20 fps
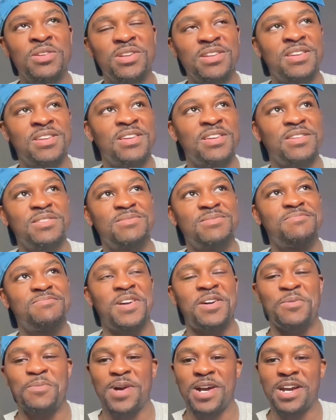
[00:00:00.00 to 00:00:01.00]
under
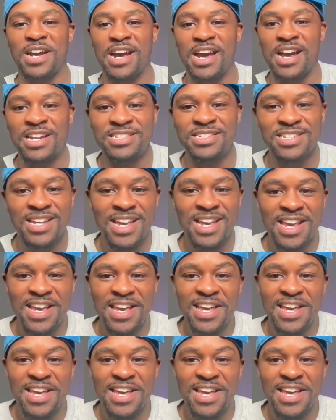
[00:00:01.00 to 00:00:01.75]
oh my gosh.